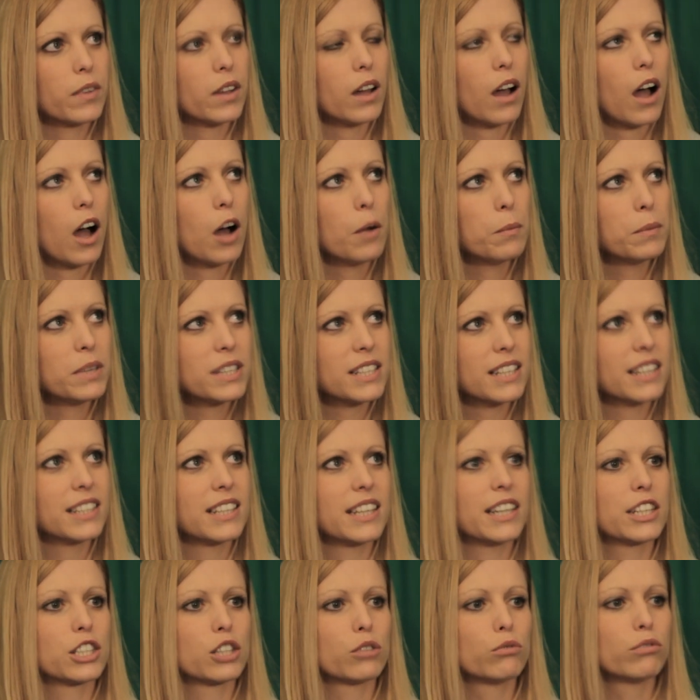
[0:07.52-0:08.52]
Humber
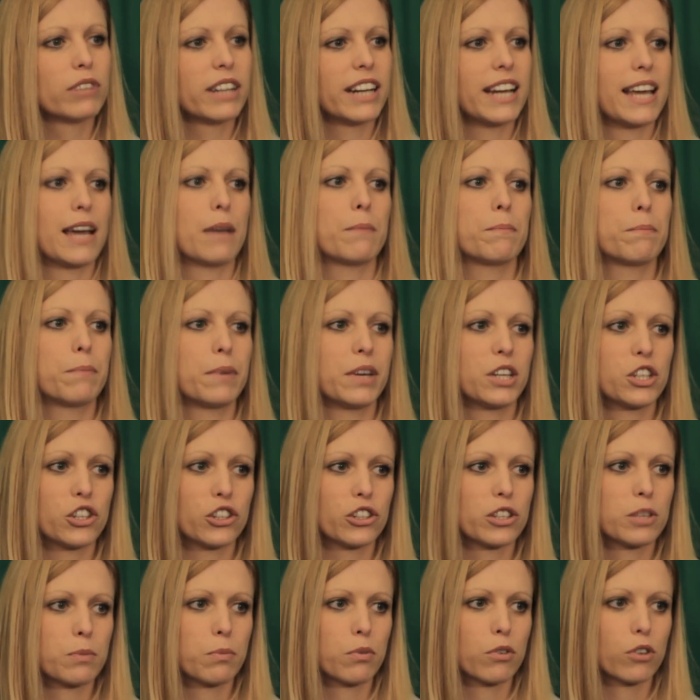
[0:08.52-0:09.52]
City is a really
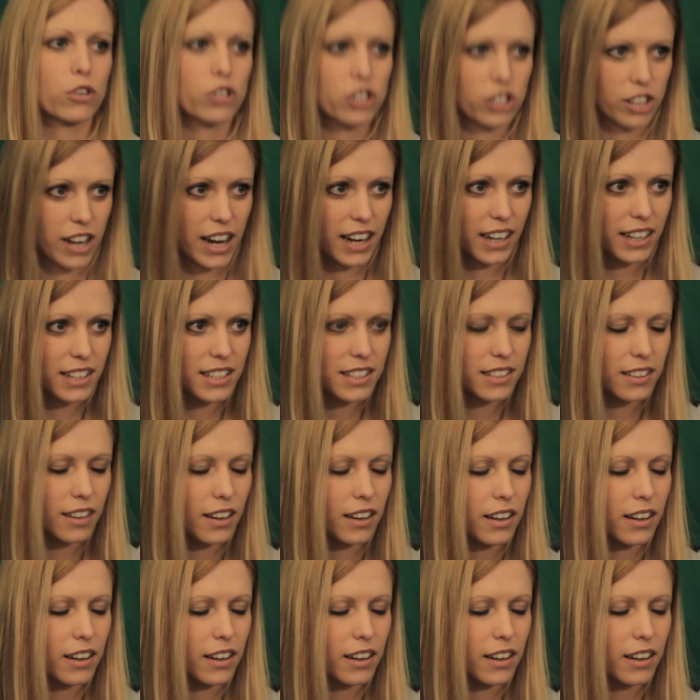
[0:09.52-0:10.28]
ambitious project.